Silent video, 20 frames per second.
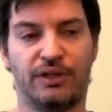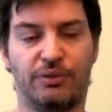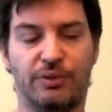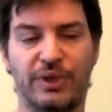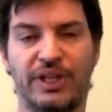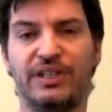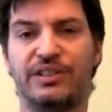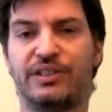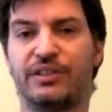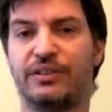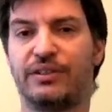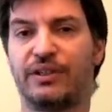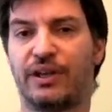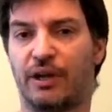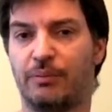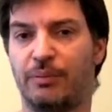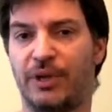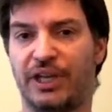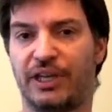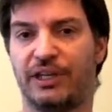The reason
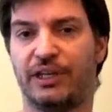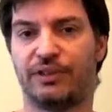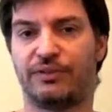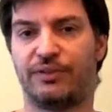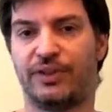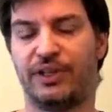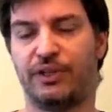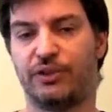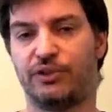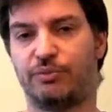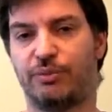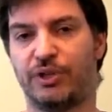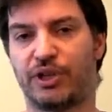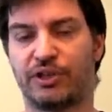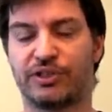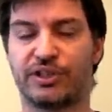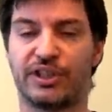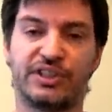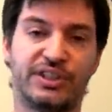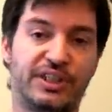I'm making this video is
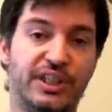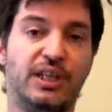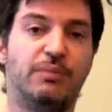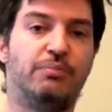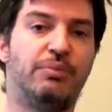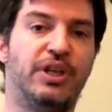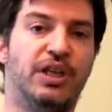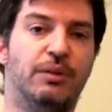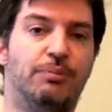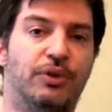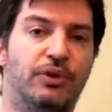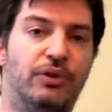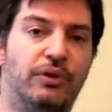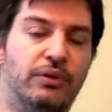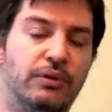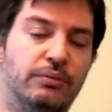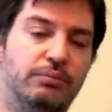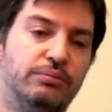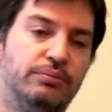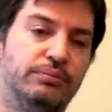because I see
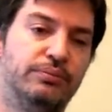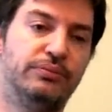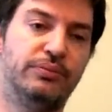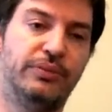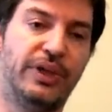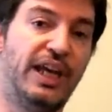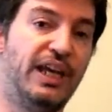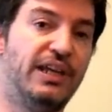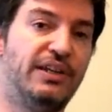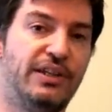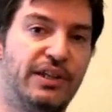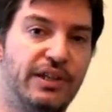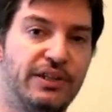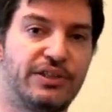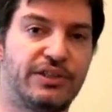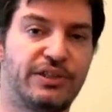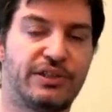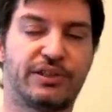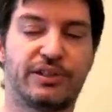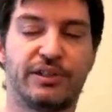people,
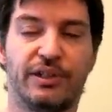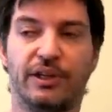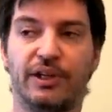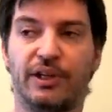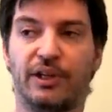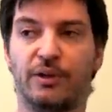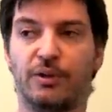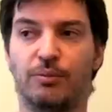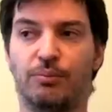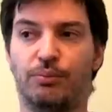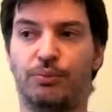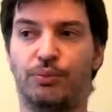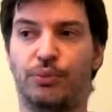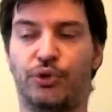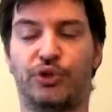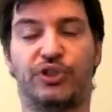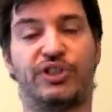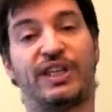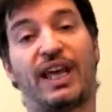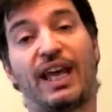atheists,
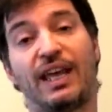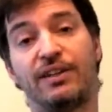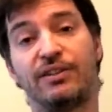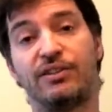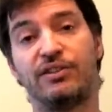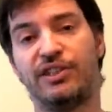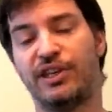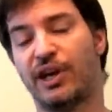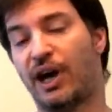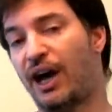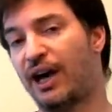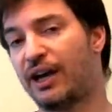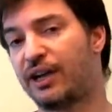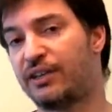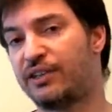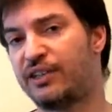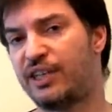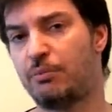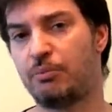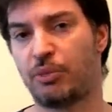present the
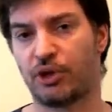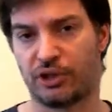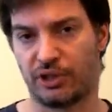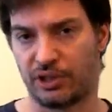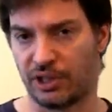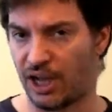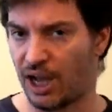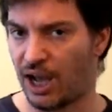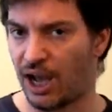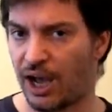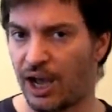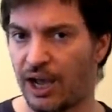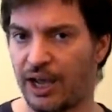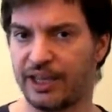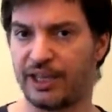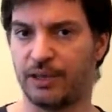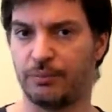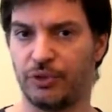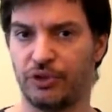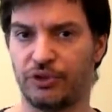archetypical
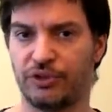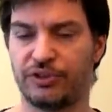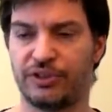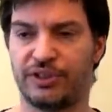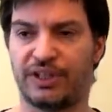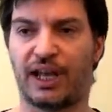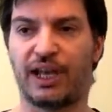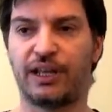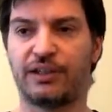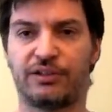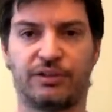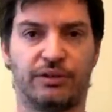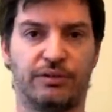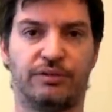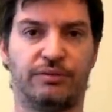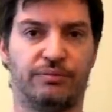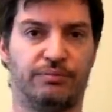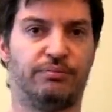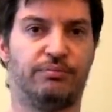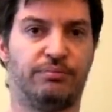argument that
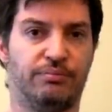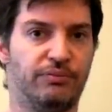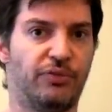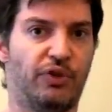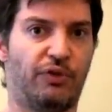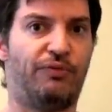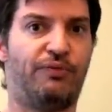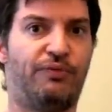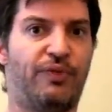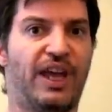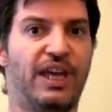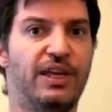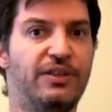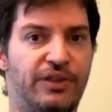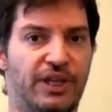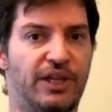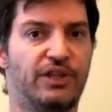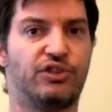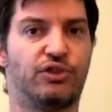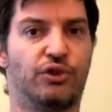
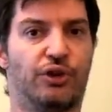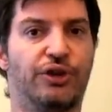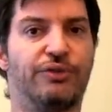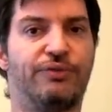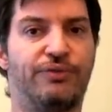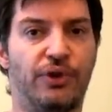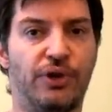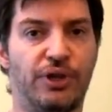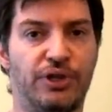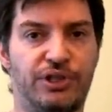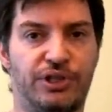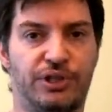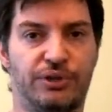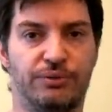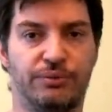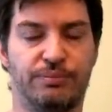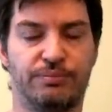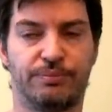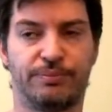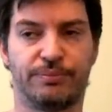faith is not a
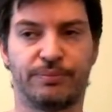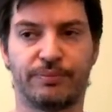virtue.